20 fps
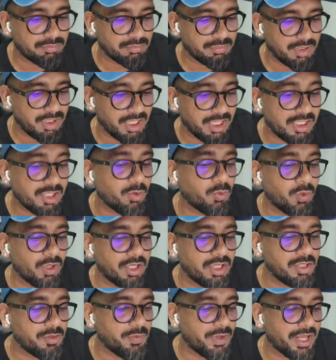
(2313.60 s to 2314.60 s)
In a
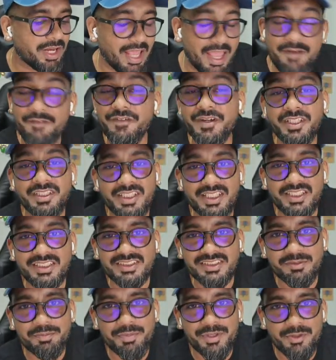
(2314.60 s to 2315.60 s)
world where everything
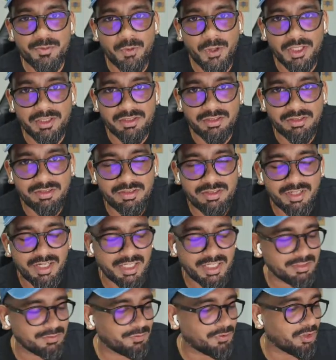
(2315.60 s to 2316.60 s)
is a P1,
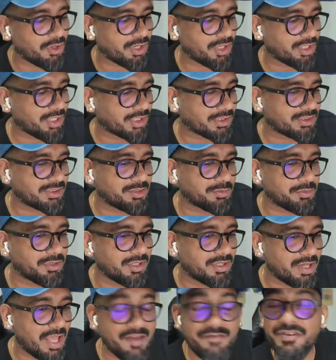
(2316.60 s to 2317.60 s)
right? For a
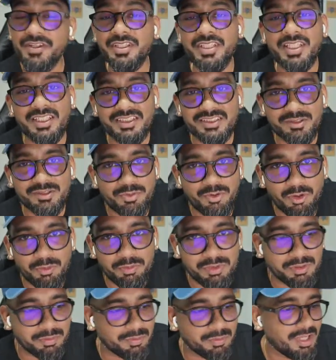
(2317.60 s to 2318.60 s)
customer, everything is a
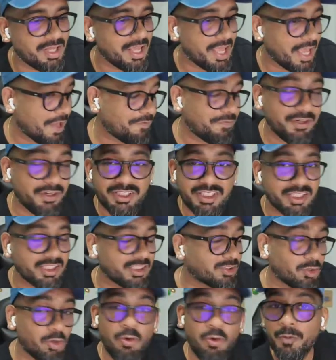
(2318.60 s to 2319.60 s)
problem. Everything
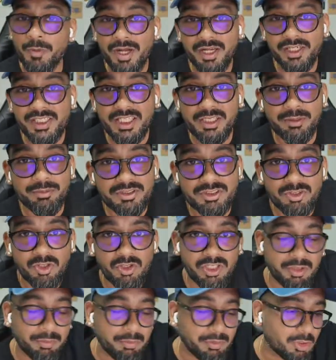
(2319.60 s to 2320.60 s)
is, oh, my team is
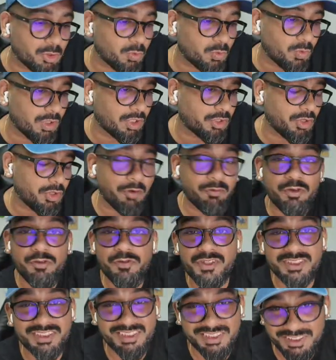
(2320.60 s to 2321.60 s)
not able to work. You have to
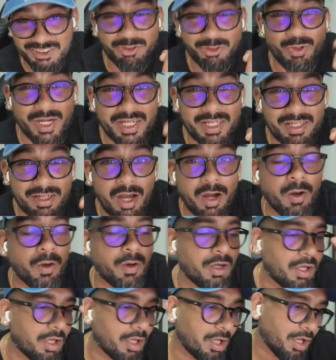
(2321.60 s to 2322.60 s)
fix this right now.
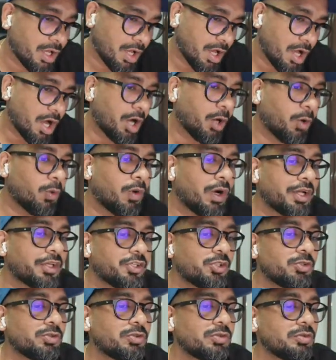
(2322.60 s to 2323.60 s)
How are
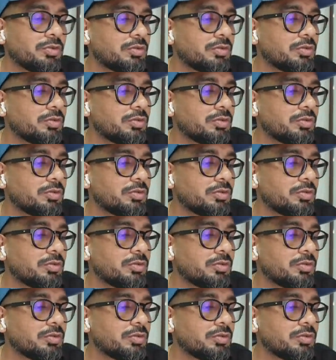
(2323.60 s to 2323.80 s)
you